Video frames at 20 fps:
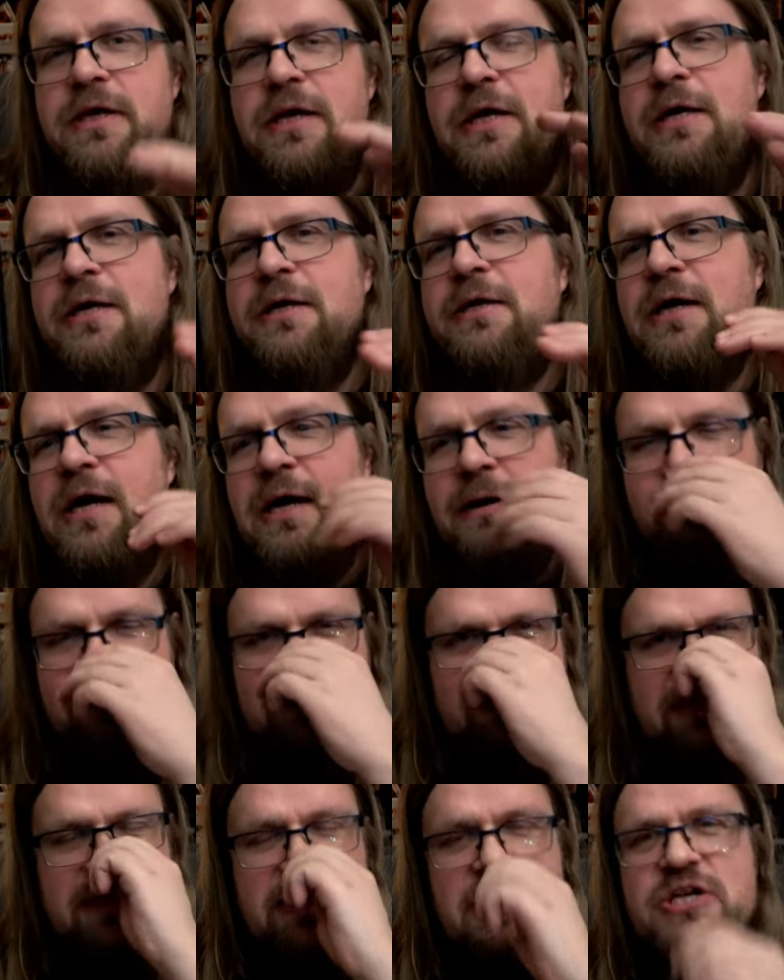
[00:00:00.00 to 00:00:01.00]
in
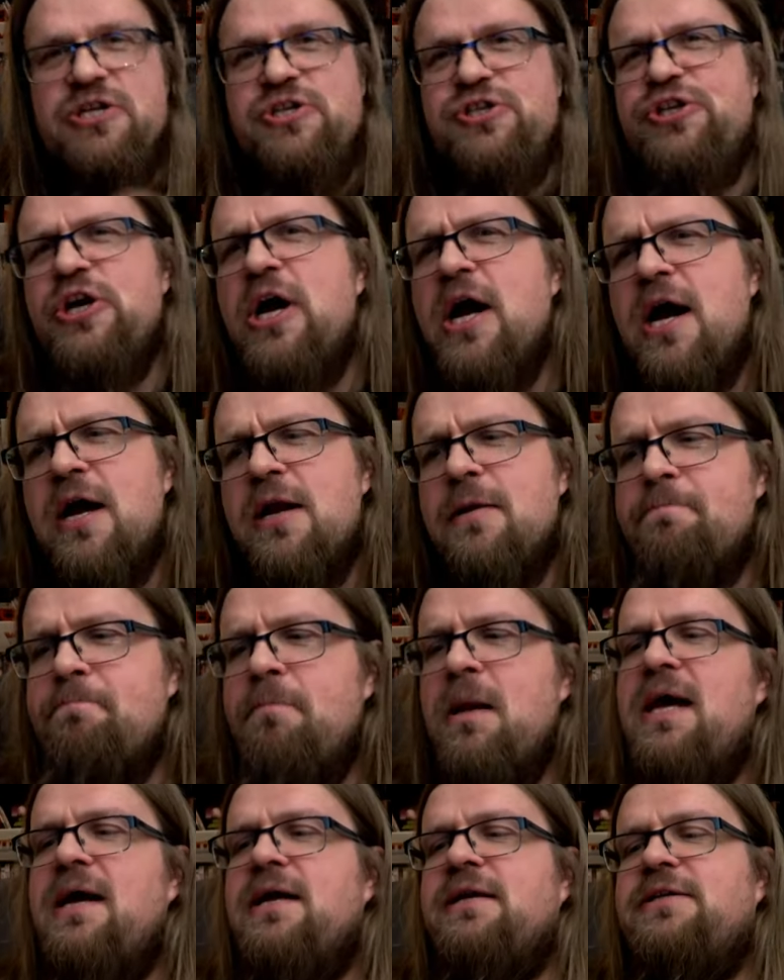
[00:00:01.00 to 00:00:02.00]
comes
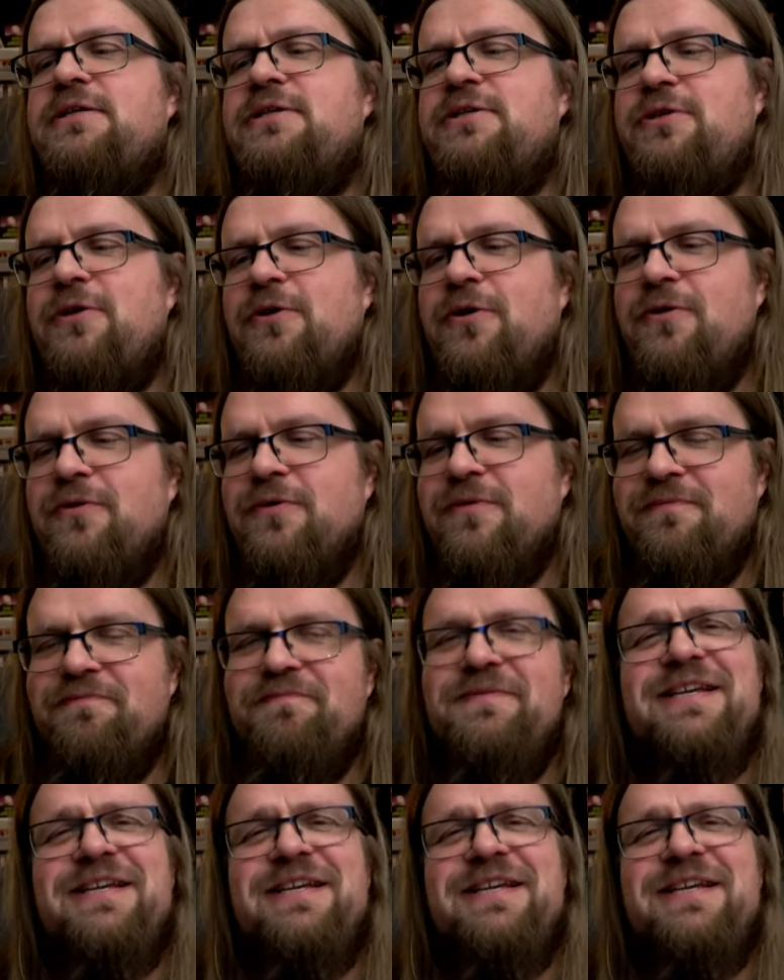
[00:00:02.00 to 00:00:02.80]
John Bloodstone.